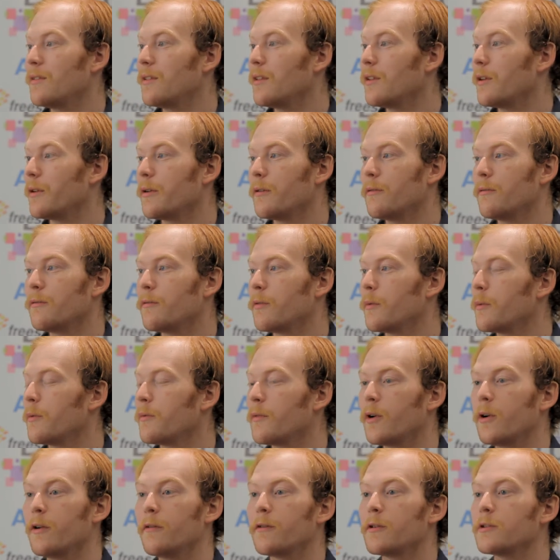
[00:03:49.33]
you know from the
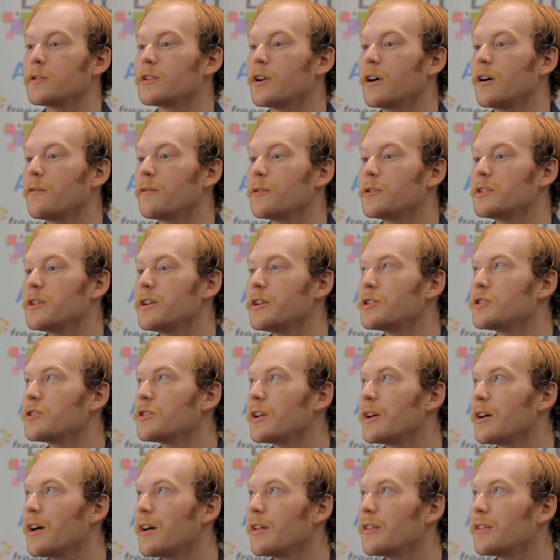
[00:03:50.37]
very first conversation
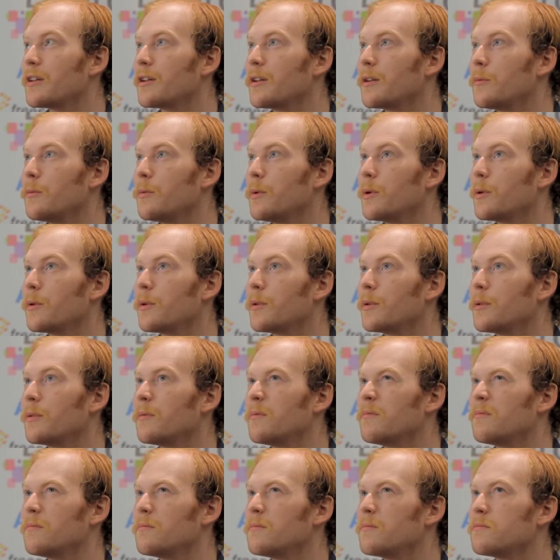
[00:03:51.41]
I, I, think we were
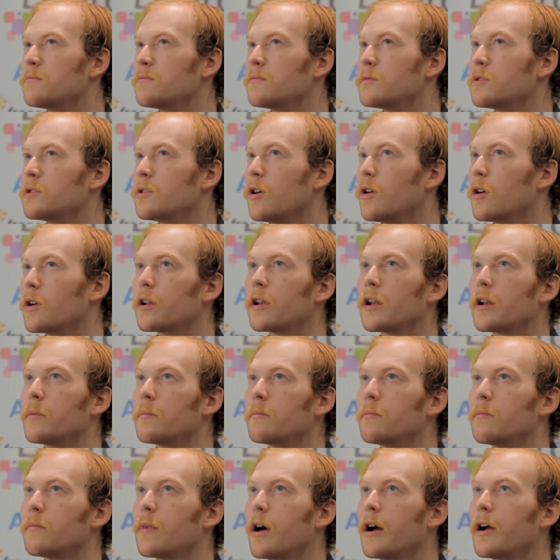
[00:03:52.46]
talked
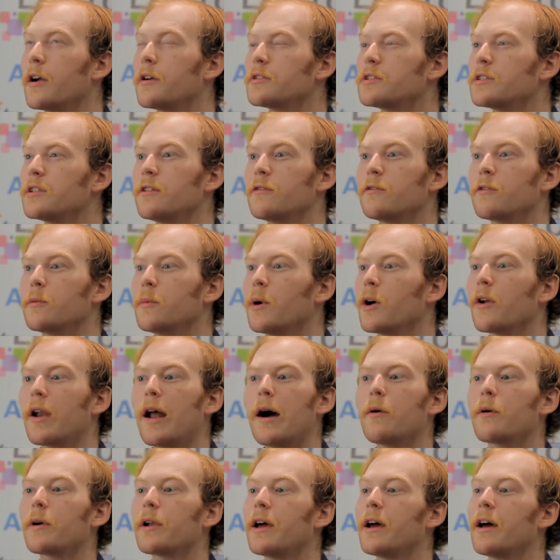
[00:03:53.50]
on IRC for about an
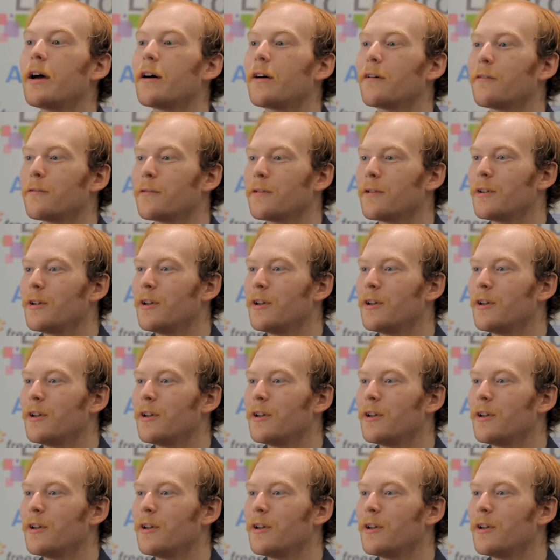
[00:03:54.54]
hour and a half